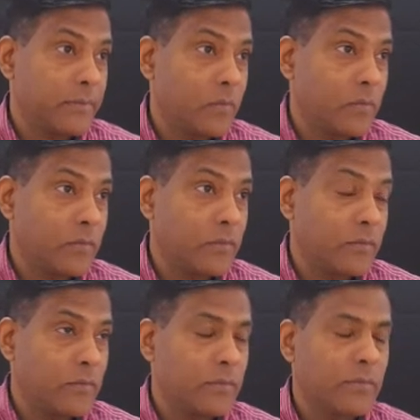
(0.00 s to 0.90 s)

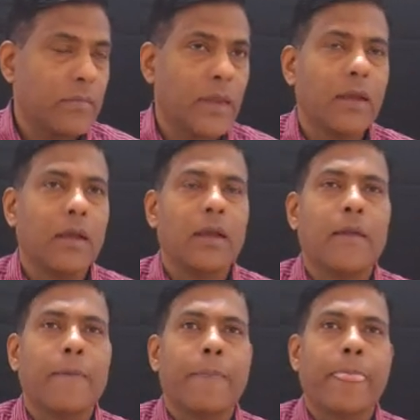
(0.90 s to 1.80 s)
Nobody speaks.